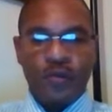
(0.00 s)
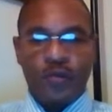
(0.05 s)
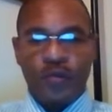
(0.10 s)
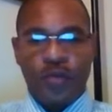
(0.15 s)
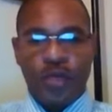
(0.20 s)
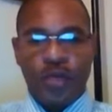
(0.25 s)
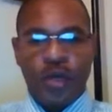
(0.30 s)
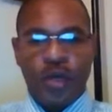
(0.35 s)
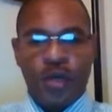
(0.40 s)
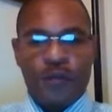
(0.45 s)

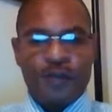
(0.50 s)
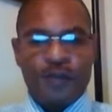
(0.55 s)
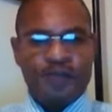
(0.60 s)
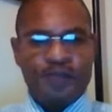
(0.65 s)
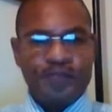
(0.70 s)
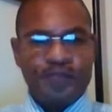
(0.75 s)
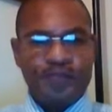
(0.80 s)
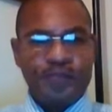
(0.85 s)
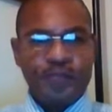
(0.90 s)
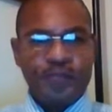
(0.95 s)
Okay.
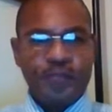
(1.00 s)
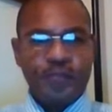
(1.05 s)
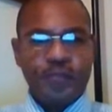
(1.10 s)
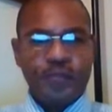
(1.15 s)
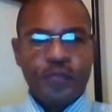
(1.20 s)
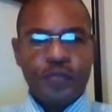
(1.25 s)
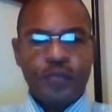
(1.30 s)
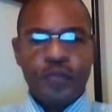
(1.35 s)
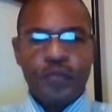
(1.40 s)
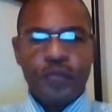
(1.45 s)

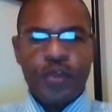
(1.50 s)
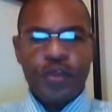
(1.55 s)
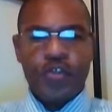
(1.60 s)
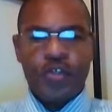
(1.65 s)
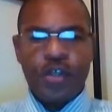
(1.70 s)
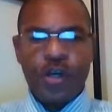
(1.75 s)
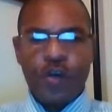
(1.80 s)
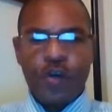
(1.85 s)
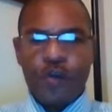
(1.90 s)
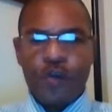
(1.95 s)

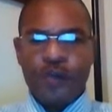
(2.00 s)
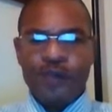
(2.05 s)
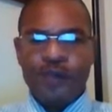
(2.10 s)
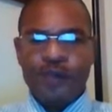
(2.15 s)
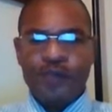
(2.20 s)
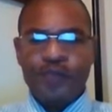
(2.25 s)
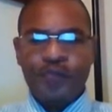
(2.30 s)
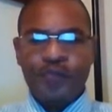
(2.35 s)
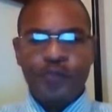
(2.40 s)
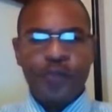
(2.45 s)
So
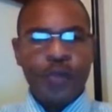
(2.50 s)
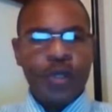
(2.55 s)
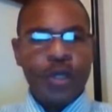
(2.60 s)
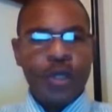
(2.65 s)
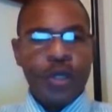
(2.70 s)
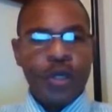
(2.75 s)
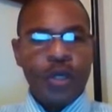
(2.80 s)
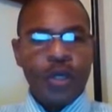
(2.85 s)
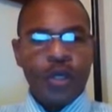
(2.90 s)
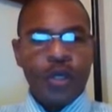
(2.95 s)

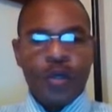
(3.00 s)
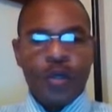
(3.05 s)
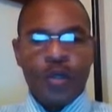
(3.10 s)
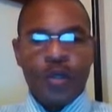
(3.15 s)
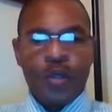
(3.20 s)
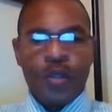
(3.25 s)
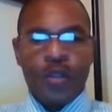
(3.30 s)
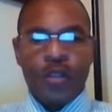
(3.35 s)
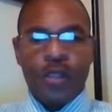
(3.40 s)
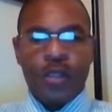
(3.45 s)

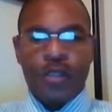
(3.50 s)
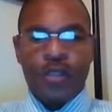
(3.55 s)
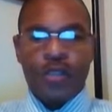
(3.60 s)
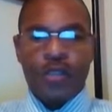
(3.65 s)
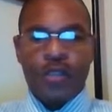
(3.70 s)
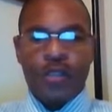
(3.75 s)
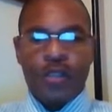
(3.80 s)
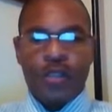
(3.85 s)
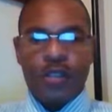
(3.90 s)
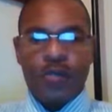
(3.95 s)
let's
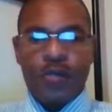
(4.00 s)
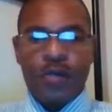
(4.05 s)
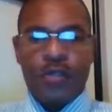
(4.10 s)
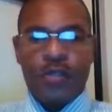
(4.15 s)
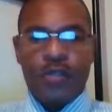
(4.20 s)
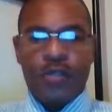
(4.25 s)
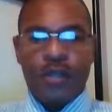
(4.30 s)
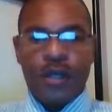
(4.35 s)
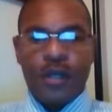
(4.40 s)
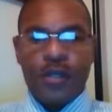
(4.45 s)
see
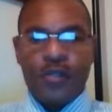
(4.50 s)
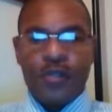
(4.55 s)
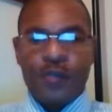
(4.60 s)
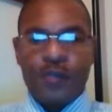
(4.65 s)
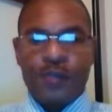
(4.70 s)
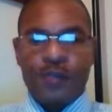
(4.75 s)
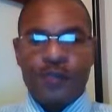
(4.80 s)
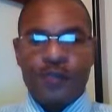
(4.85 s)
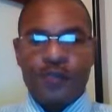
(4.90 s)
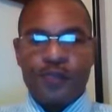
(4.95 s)
what's next.
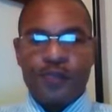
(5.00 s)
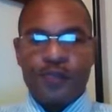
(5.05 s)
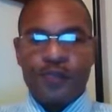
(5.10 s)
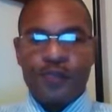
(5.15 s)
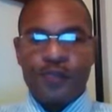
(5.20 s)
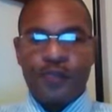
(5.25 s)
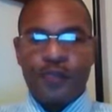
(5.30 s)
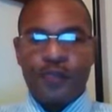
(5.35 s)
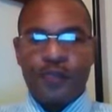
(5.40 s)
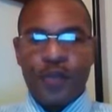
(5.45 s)

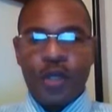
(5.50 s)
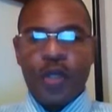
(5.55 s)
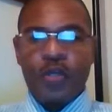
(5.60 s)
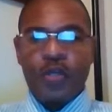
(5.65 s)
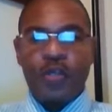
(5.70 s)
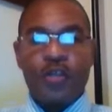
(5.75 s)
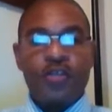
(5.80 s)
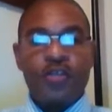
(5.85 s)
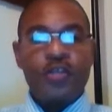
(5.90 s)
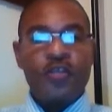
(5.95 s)

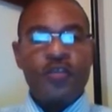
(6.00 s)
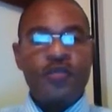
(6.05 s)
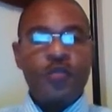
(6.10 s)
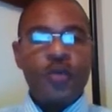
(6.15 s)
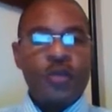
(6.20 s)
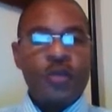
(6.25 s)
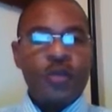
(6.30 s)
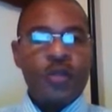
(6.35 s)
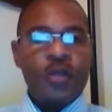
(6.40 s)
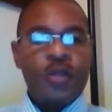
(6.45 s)
This is
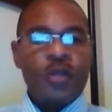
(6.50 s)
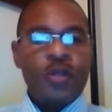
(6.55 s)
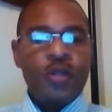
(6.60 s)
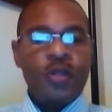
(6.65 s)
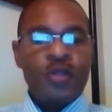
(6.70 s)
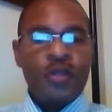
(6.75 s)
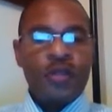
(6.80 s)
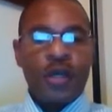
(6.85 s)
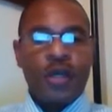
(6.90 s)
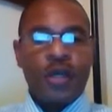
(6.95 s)
one of the
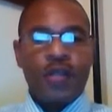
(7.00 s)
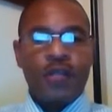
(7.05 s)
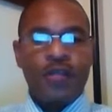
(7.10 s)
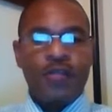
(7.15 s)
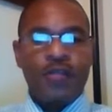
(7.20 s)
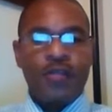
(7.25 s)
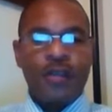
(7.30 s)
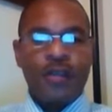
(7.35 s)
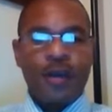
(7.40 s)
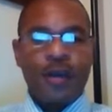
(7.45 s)
things that
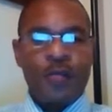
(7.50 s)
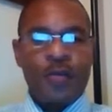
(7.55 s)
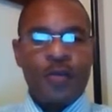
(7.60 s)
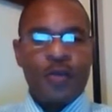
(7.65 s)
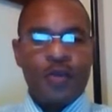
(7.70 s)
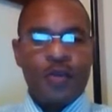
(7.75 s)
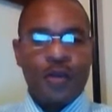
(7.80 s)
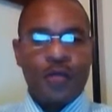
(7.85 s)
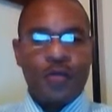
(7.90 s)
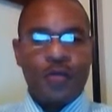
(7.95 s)

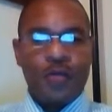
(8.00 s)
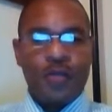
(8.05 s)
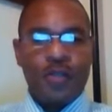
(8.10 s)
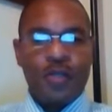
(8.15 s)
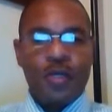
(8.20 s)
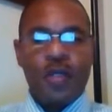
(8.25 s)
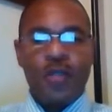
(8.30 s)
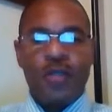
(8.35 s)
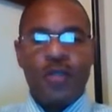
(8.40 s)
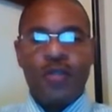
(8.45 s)
I'm gonna
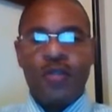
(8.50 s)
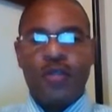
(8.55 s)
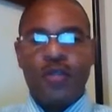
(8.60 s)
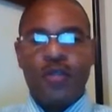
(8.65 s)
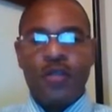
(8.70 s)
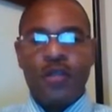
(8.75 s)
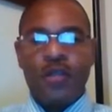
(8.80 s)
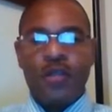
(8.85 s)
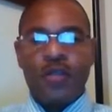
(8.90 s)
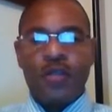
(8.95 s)
say this.
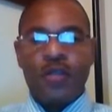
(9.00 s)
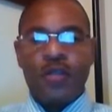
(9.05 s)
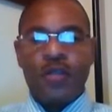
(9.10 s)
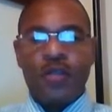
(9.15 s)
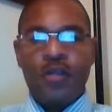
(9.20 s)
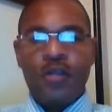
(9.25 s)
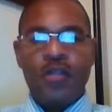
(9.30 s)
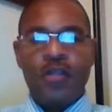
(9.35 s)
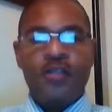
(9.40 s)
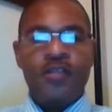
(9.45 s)

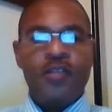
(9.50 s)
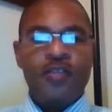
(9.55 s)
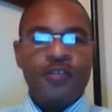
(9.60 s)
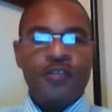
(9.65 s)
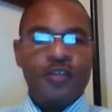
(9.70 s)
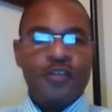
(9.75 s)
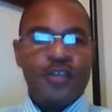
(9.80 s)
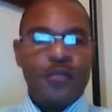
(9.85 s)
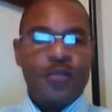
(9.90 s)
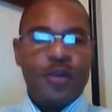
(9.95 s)
Listen to
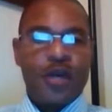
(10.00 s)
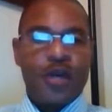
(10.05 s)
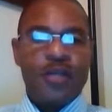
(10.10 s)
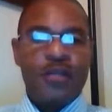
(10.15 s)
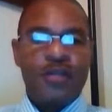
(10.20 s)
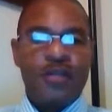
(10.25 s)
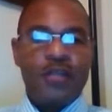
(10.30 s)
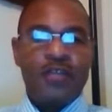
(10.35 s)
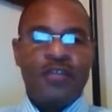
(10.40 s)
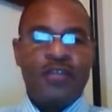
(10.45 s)
these
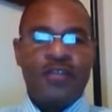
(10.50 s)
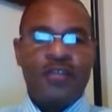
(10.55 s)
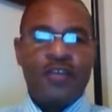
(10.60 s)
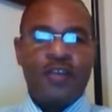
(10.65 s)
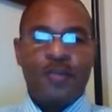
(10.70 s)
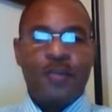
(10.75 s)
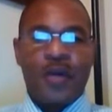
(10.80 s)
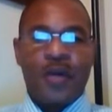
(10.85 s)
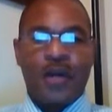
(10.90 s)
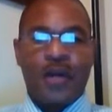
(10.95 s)
prices and
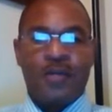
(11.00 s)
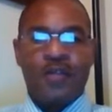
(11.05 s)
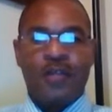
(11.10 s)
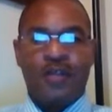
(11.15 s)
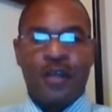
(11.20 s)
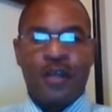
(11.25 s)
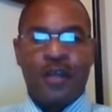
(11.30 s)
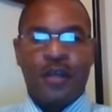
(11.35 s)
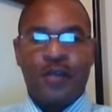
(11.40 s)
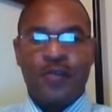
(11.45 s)
think about
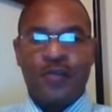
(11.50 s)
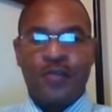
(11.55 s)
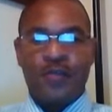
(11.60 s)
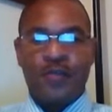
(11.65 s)
today.